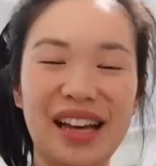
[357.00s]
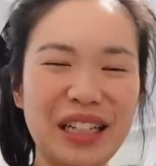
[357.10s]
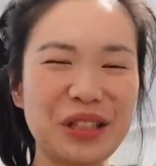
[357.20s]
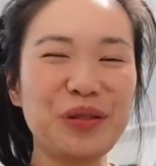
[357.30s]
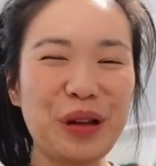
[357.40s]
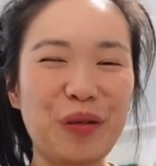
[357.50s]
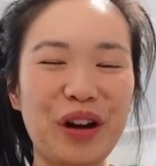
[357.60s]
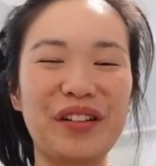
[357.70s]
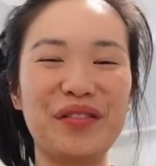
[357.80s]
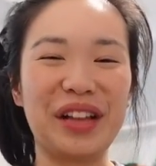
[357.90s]
It doesn't really
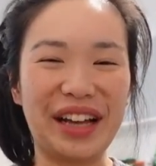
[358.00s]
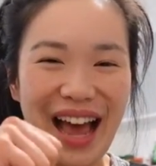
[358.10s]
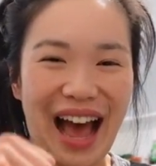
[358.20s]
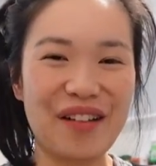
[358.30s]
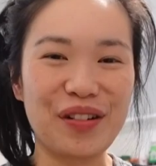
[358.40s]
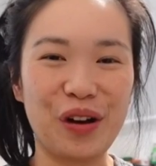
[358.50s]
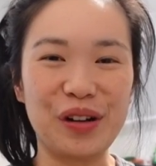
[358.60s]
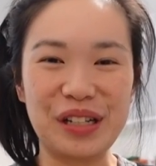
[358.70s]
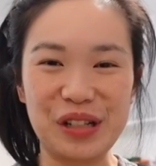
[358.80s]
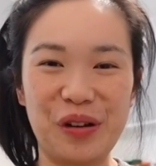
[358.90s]
work if you like have it
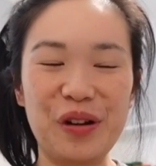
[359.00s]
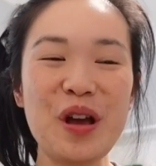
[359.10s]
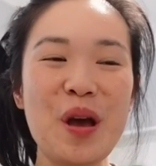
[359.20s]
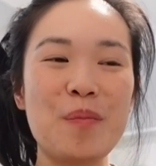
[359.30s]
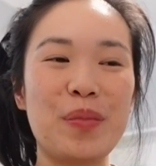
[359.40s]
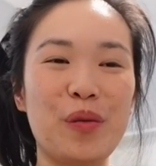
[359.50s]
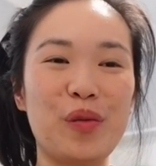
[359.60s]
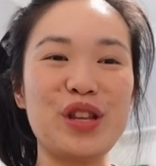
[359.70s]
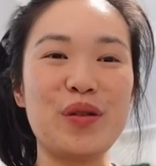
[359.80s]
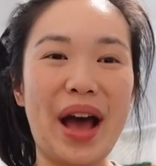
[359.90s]
on its own, but
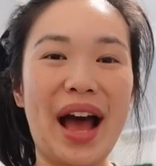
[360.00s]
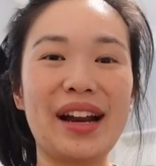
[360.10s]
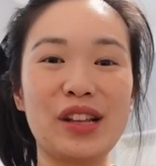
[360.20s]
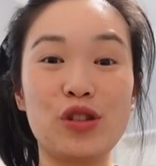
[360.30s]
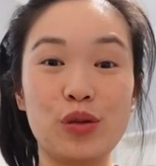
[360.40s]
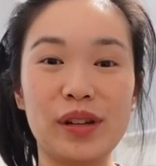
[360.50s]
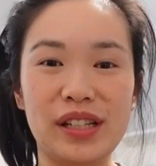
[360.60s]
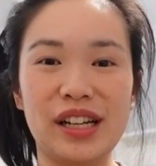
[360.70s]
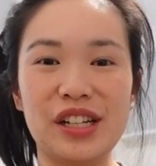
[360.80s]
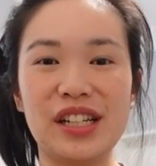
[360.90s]
when you add it to a
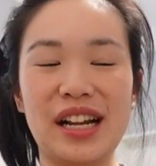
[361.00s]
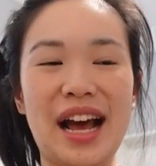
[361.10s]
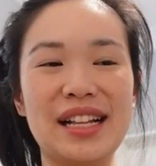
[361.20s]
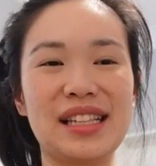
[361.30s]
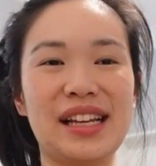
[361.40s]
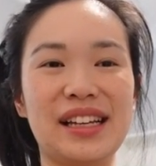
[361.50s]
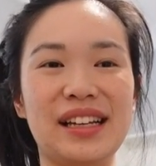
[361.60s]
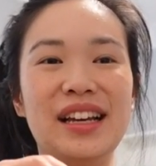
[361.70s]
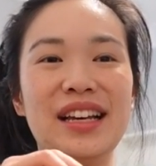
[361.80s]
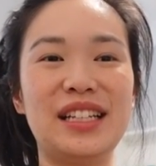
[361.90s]
dish, it adds like
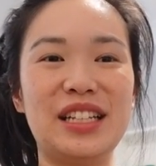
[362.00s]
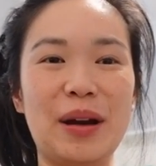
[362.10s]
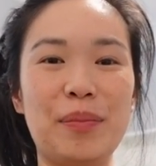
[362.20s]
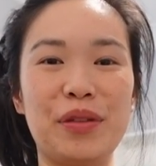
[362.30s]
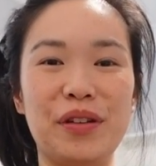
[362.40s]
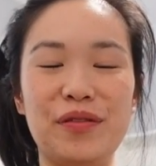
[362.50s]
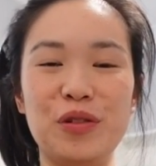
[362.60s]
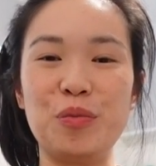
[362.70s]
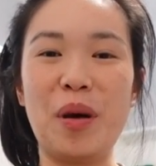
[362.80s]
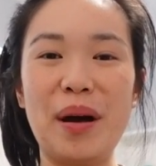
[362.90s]
a depth of
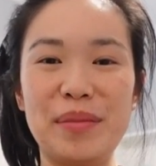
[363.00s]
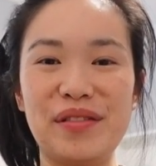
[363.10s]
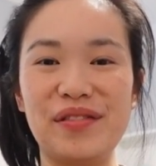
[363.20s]
umami